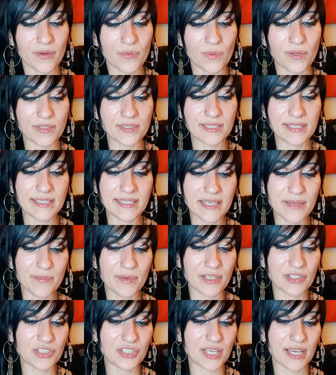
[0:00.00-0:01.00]
While sitting in
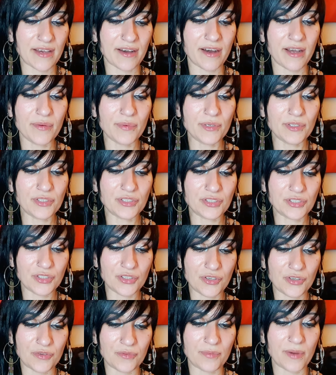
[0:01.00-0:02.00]
my chair, I would
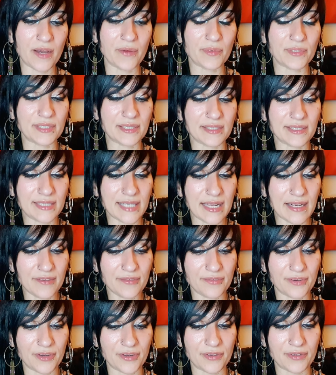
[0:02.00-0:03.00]
assume I was at the
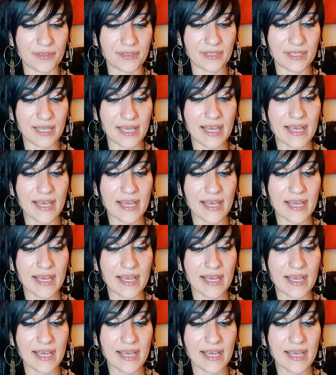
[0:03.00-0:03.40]
telephone.